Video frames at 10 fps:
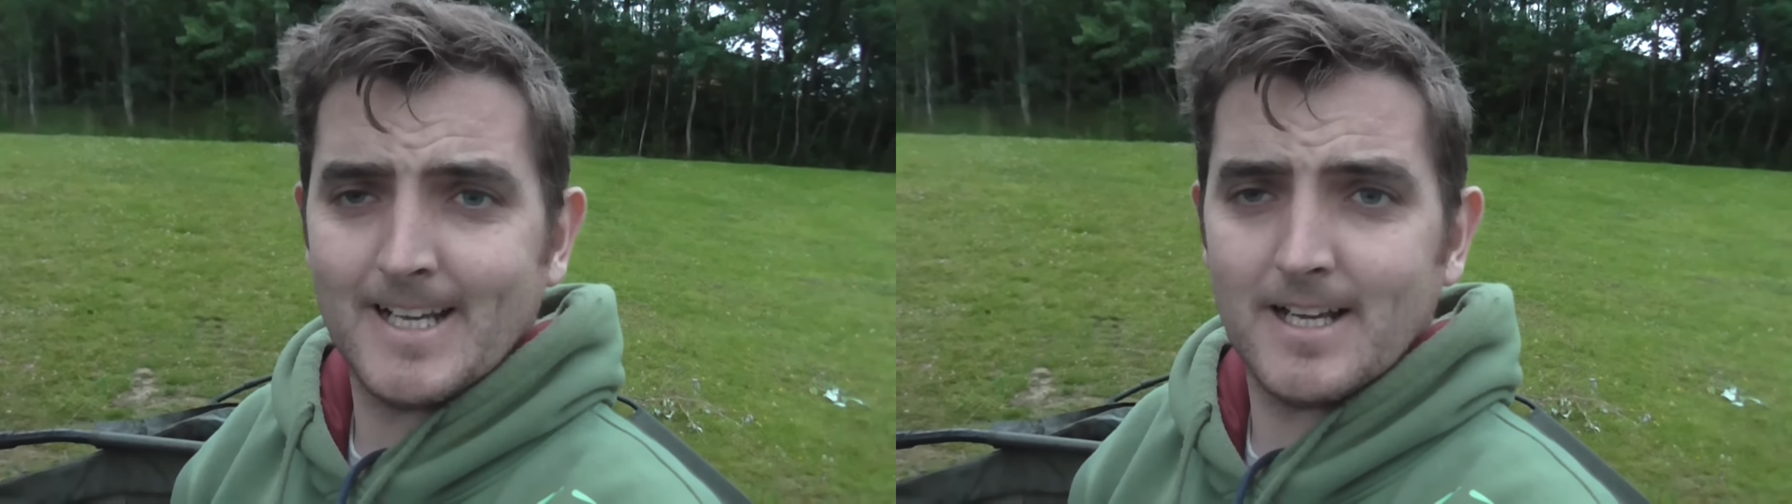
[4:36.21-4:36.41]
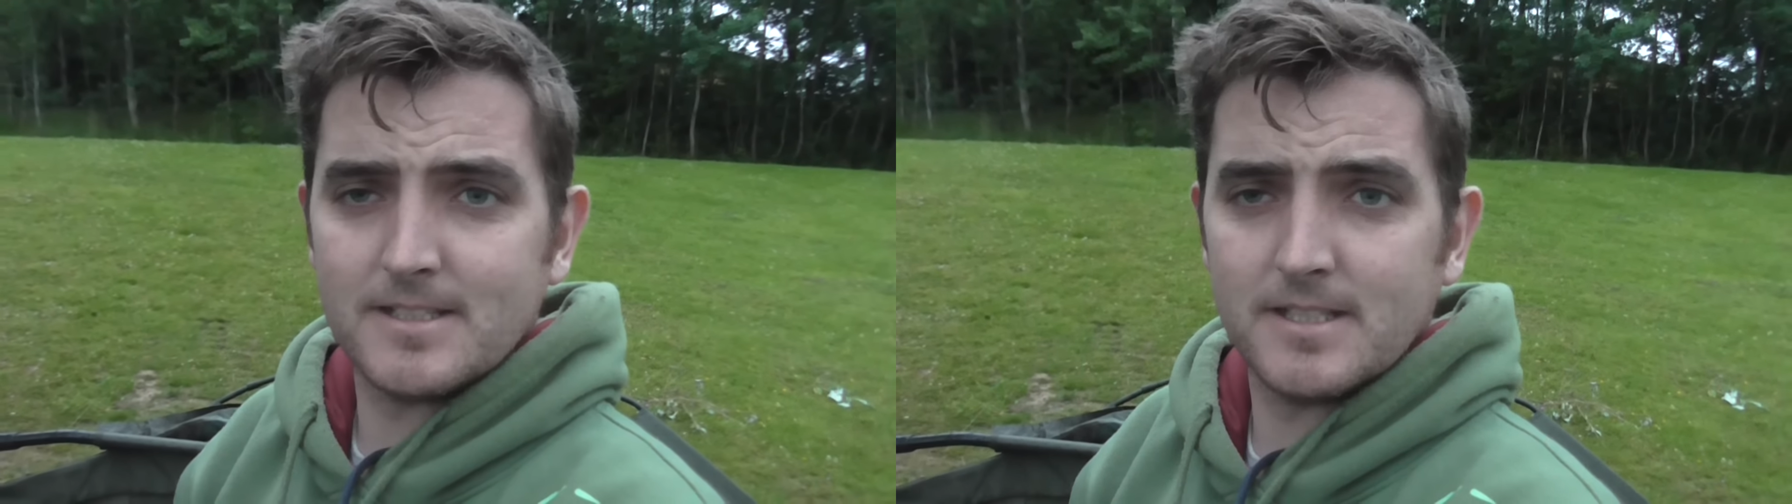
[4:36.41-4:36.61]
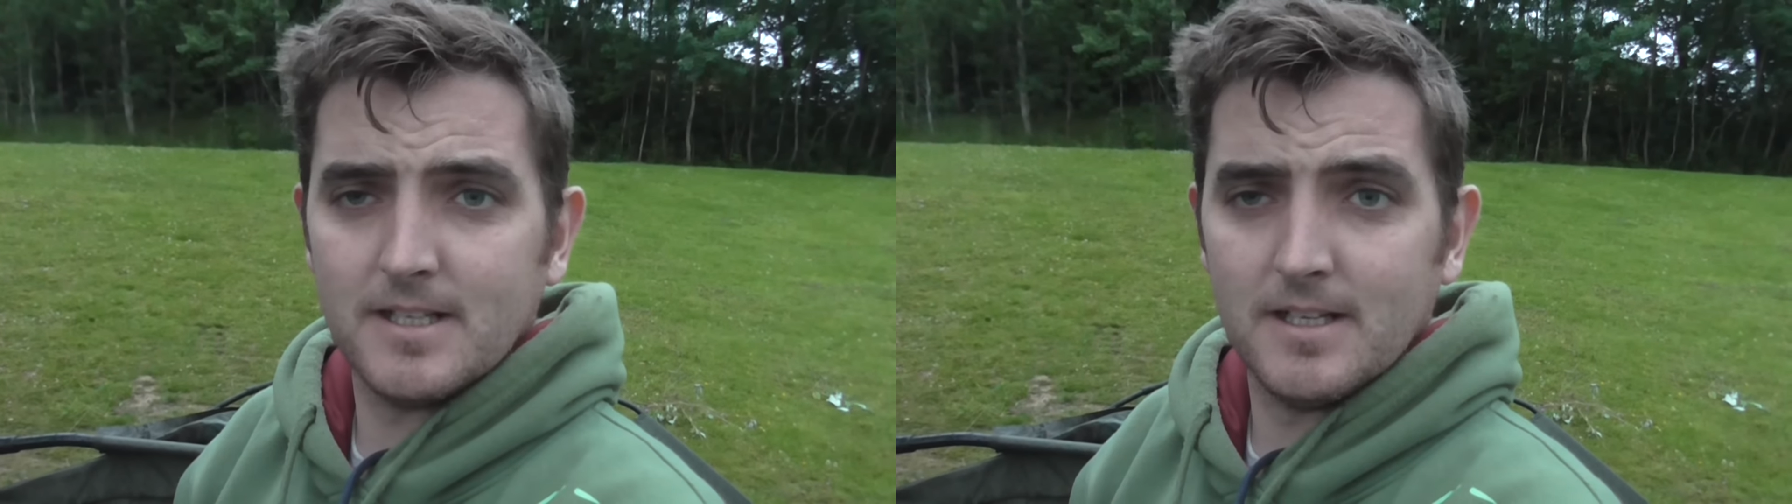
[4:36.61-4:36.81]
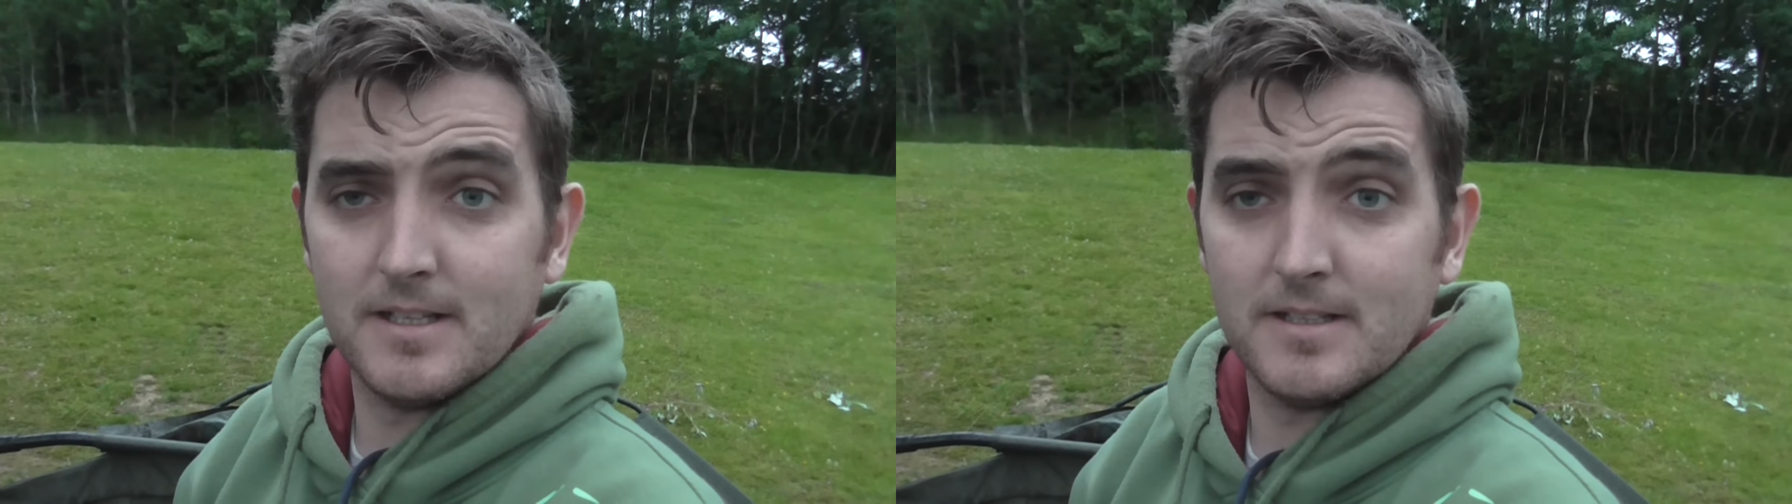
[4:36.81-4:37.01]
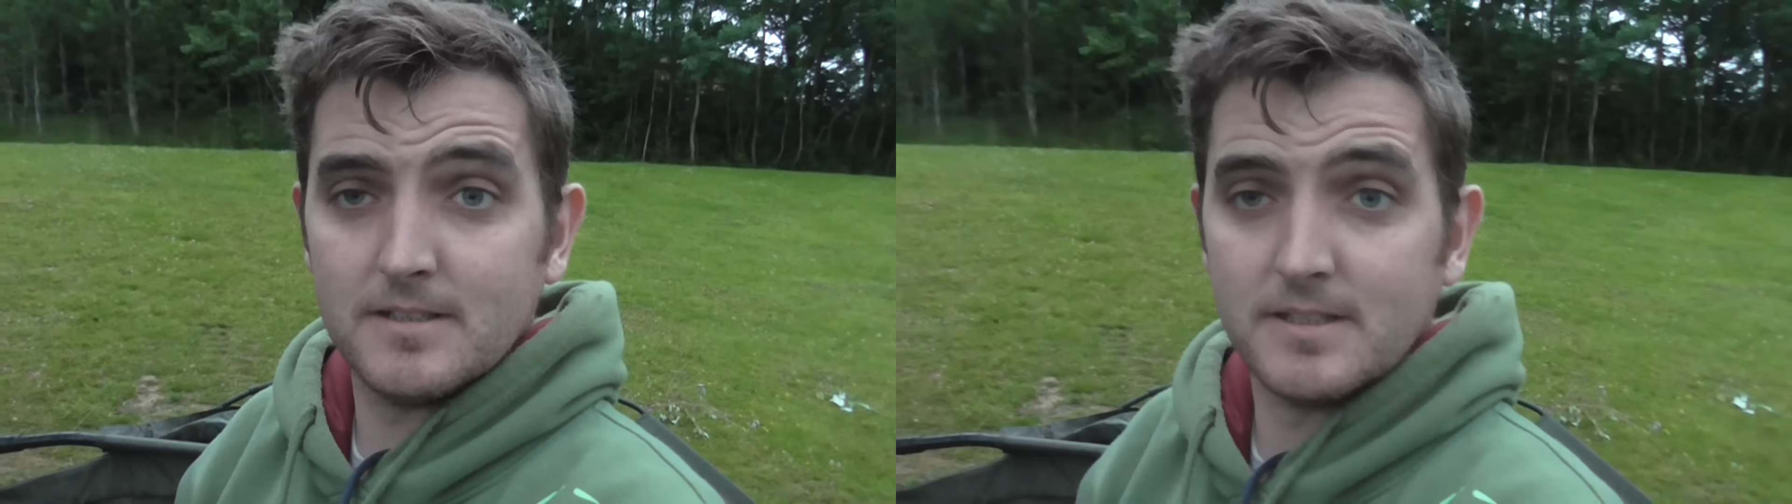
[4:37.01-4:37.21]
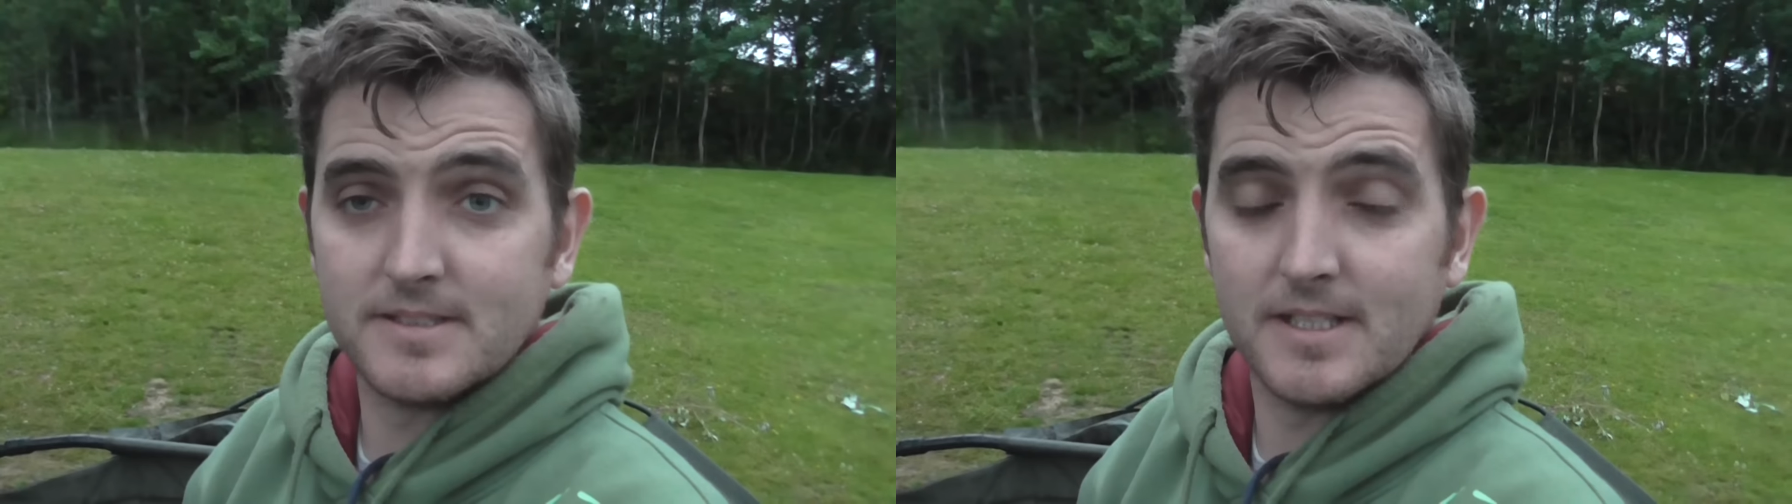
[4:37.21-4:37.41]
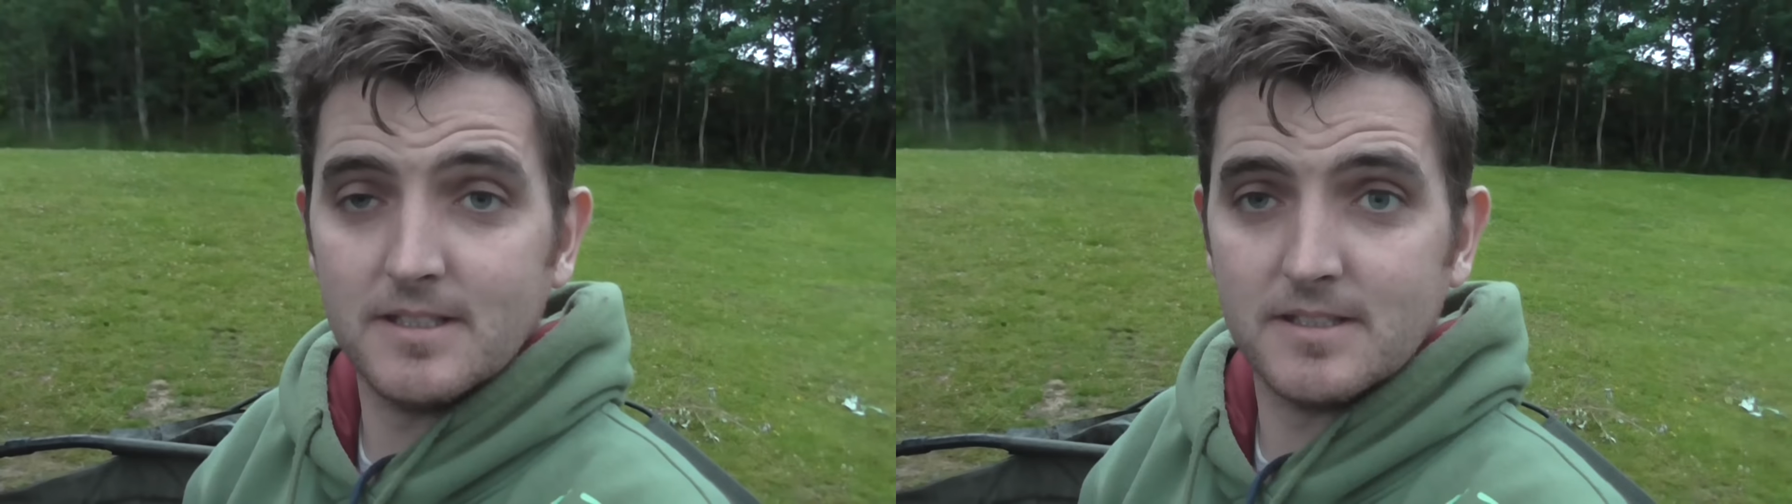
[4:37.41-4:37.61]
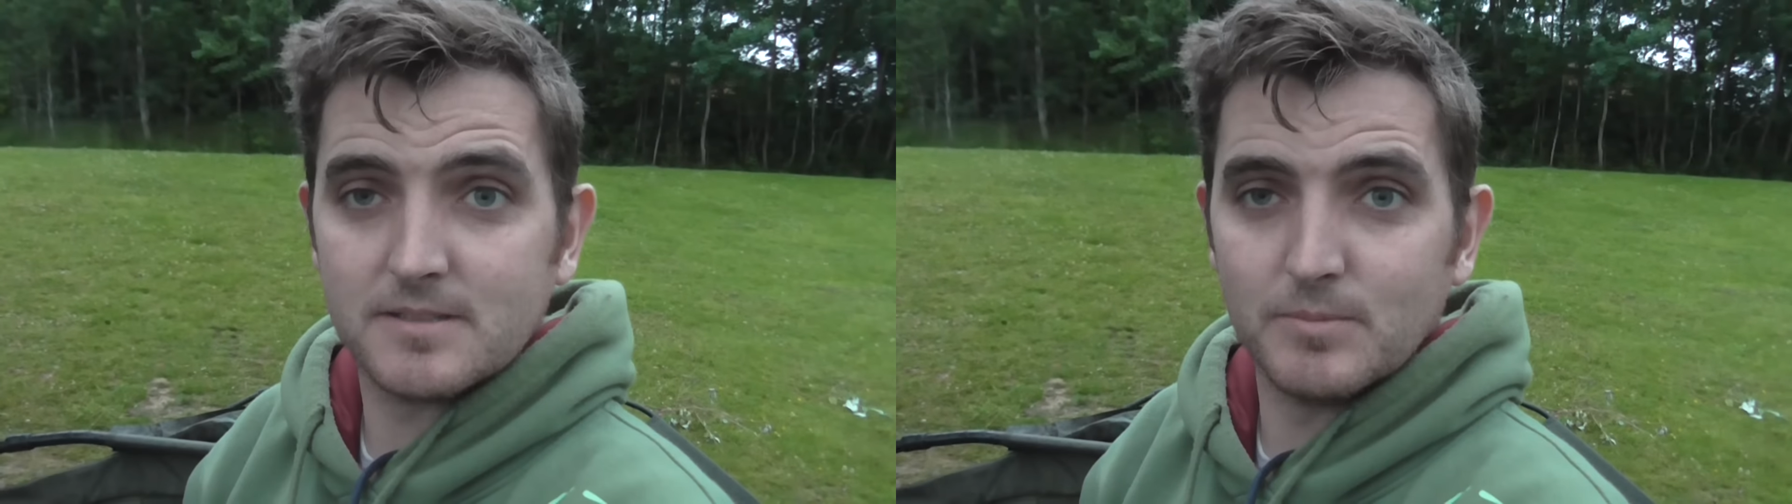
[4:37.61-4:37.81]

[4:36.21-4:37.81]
until this